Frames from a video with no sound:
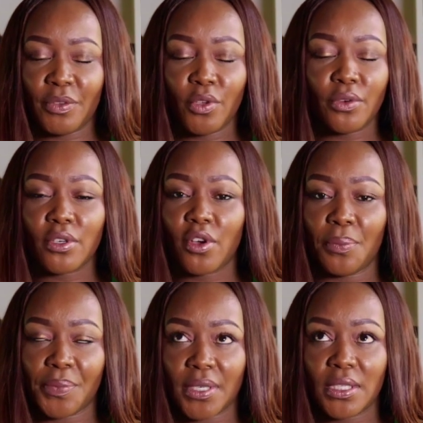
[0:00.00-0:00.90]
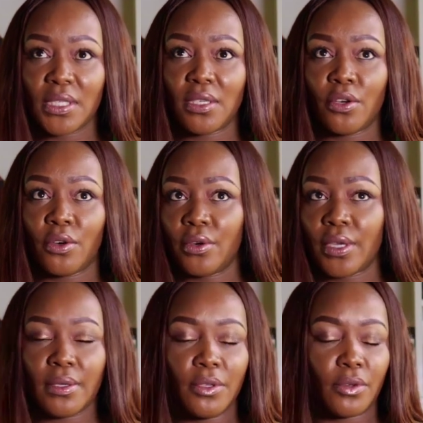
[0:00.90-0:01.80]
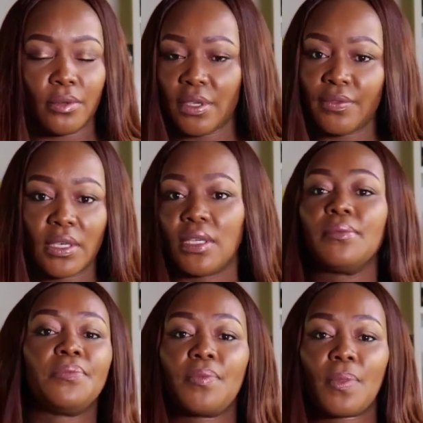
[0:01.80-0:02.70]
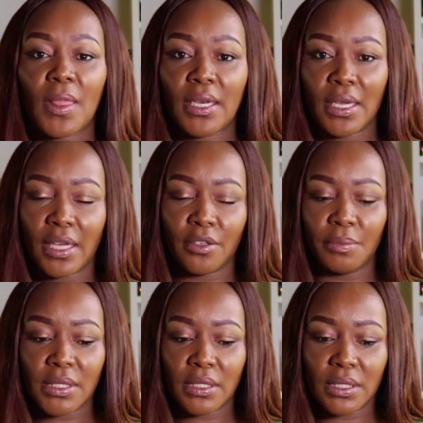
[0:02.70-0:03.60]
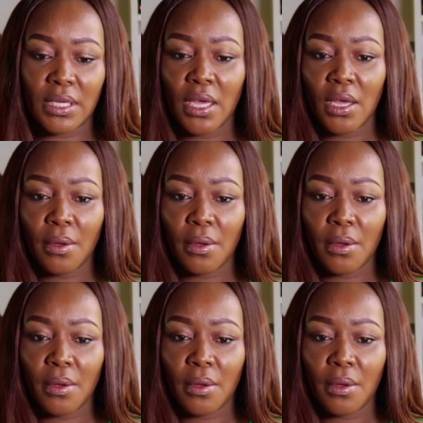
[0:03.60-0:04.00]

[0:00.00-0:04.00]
If you're in corporate or, even in any kind of business,